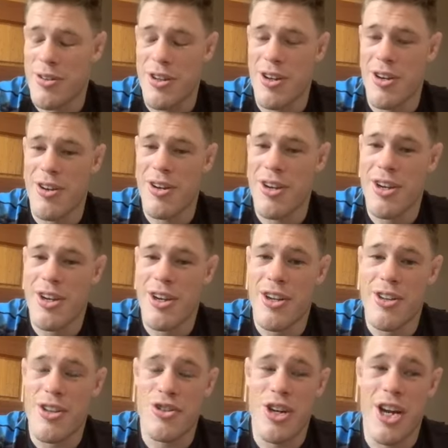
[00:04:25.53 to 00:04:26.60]
The
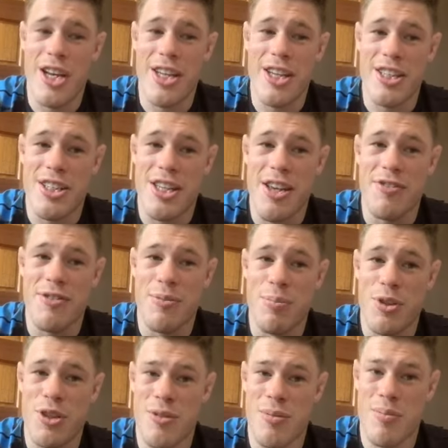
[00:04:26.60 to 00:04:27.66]
training is left
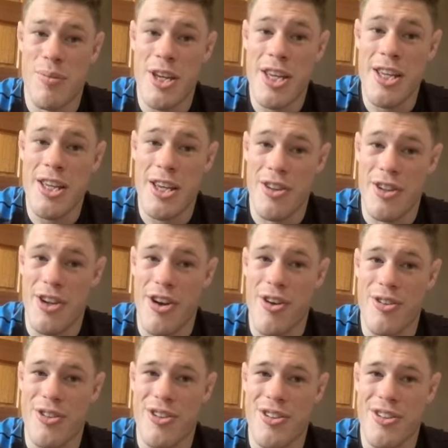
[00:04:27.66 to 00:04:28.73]
between me and the
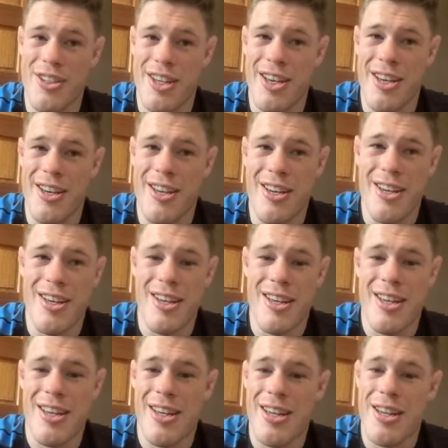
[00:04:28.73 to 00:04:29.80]
coaches, yeah?
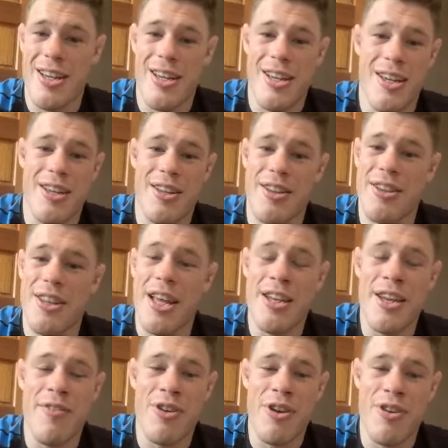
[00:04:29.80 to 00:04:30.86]

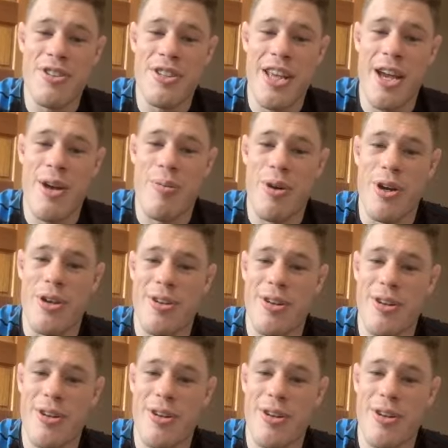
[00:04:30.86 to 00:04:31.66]
That never goes down well.